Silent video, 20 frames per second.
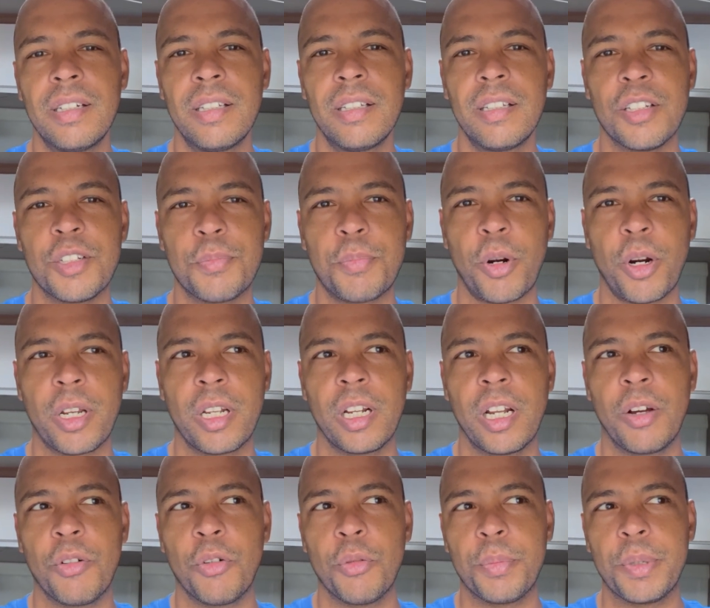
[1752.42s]
this parking
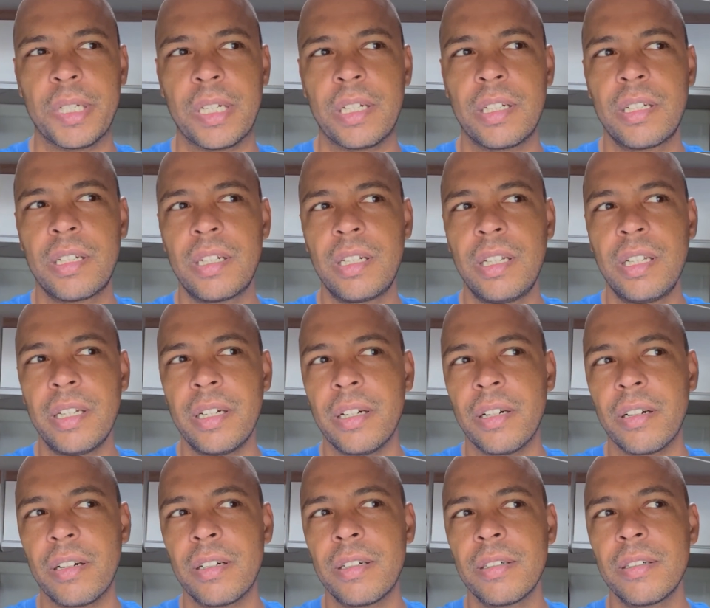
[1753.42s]
lot will be
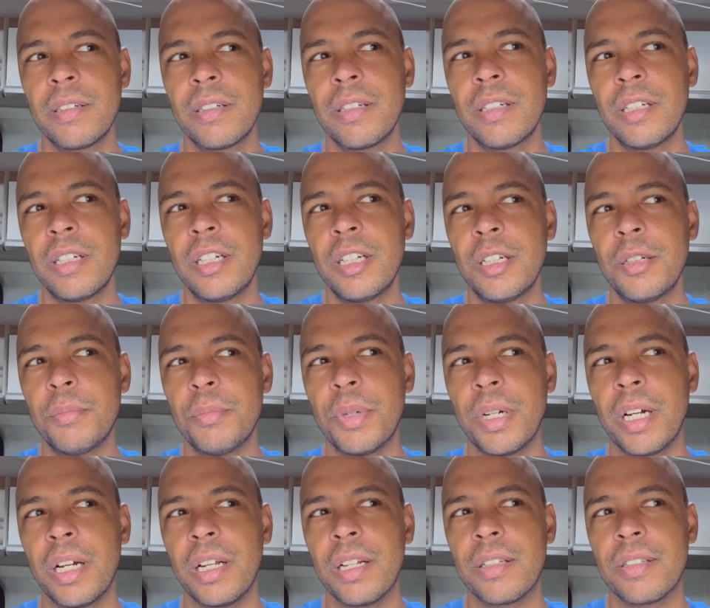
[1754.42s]
clear,
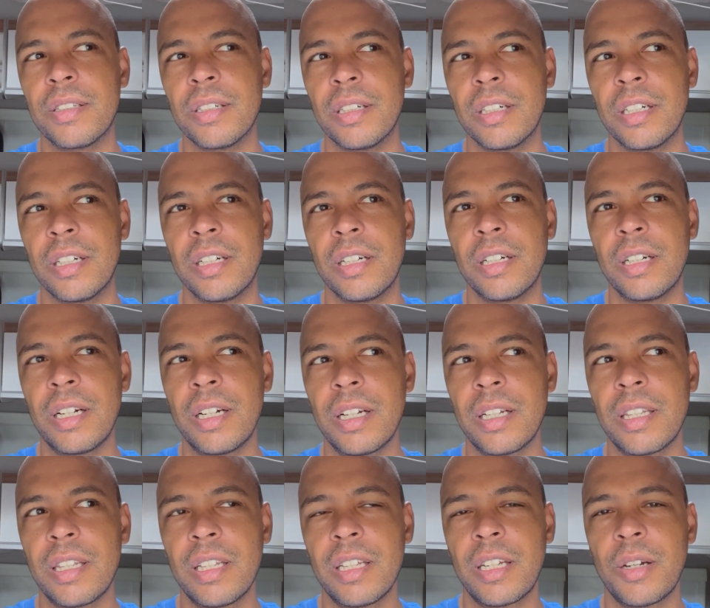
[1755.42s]
but uh, I
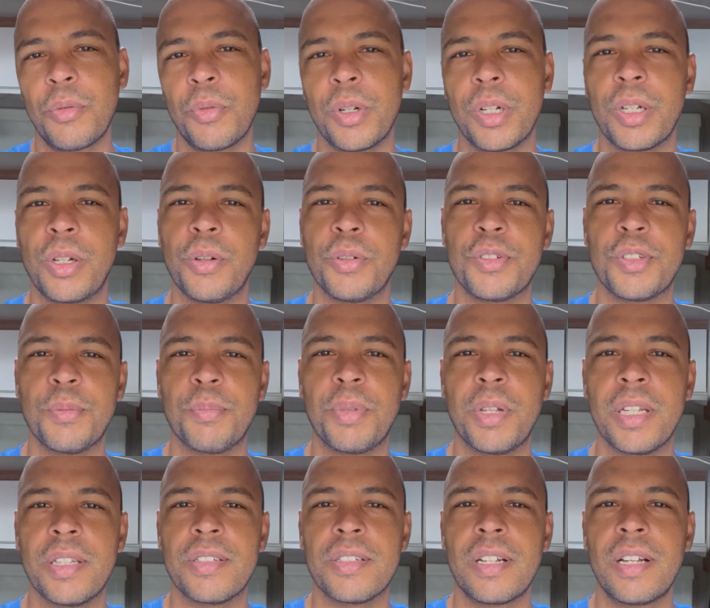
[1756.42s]
think I want to go
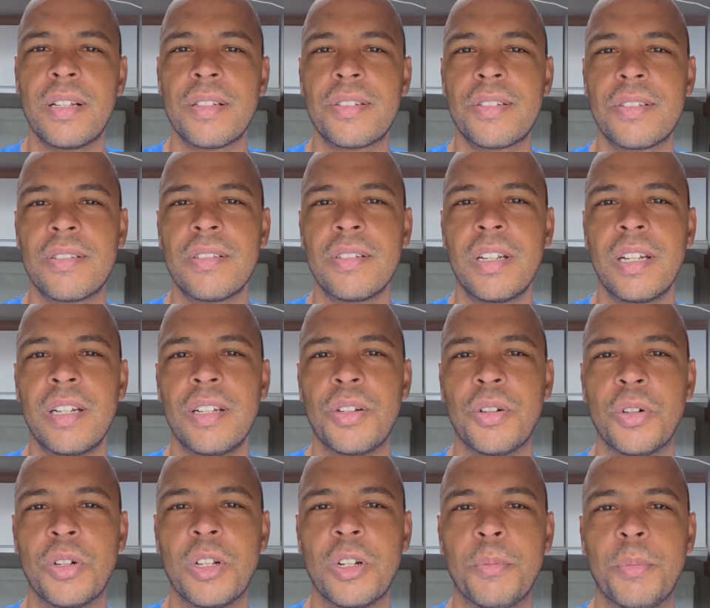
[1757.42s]
someplace else and do
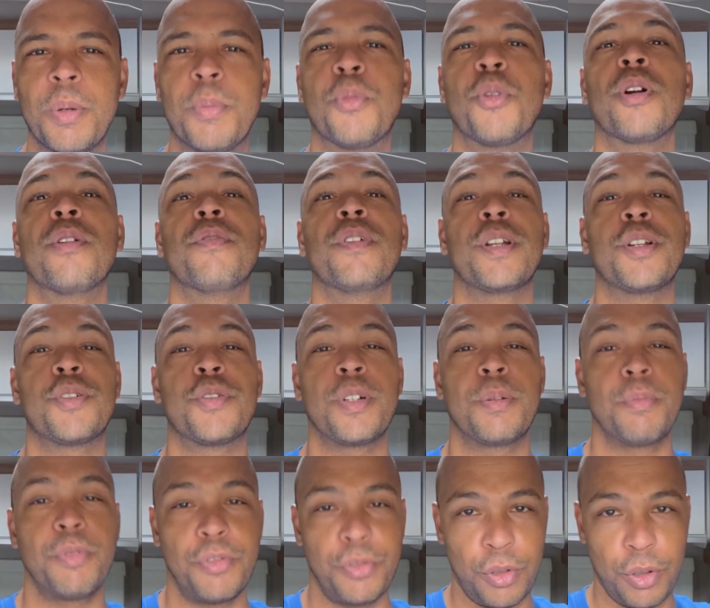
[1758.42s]
a little bit more adventuring
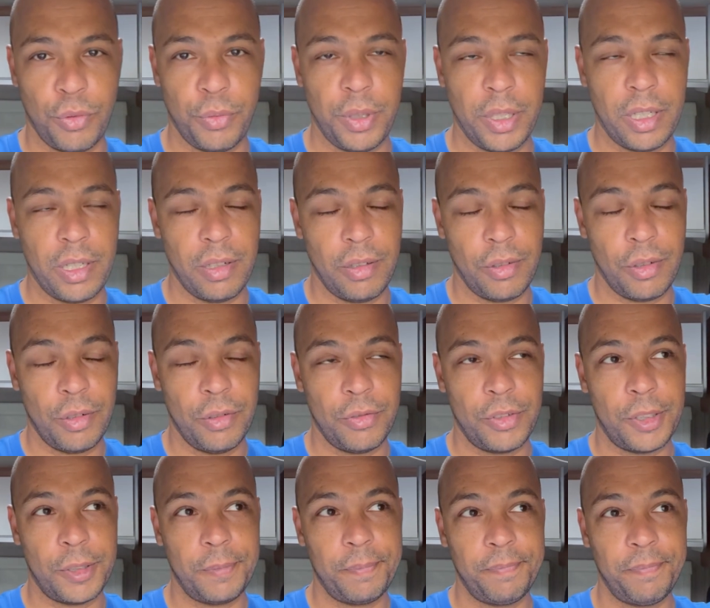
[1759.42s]
before the weekend's
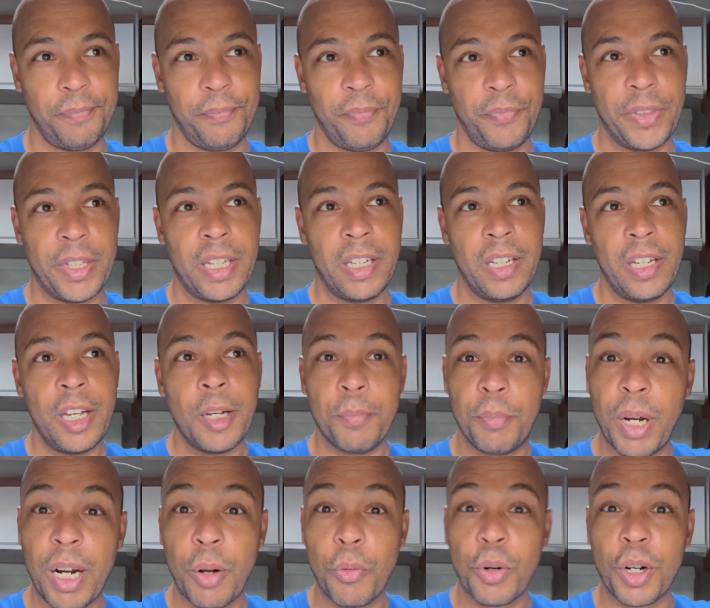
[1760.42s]
over.
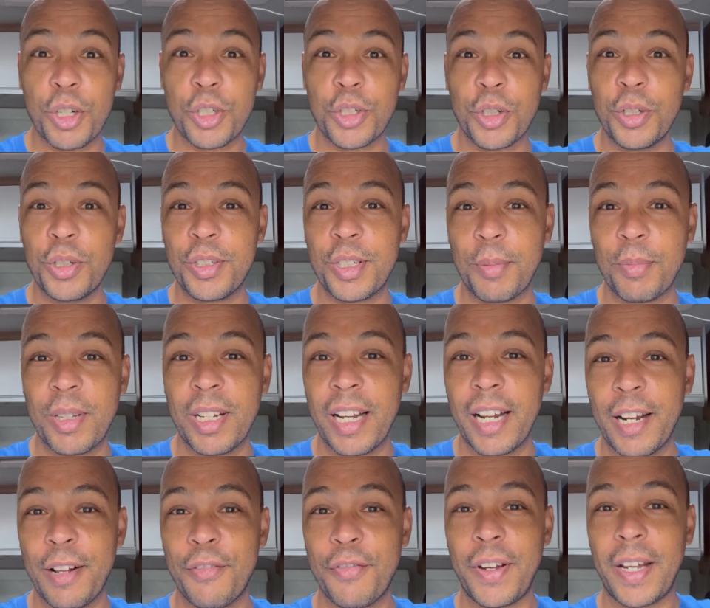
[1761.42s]
But I want to show you something
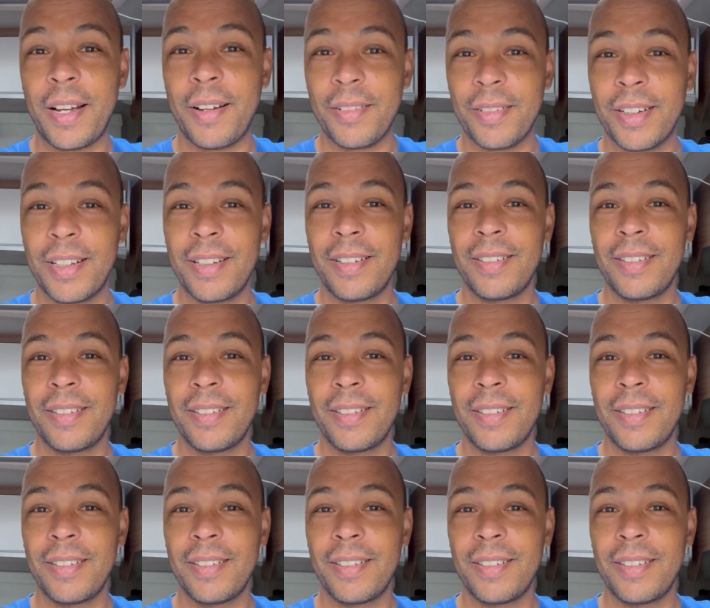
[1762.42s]
that I found.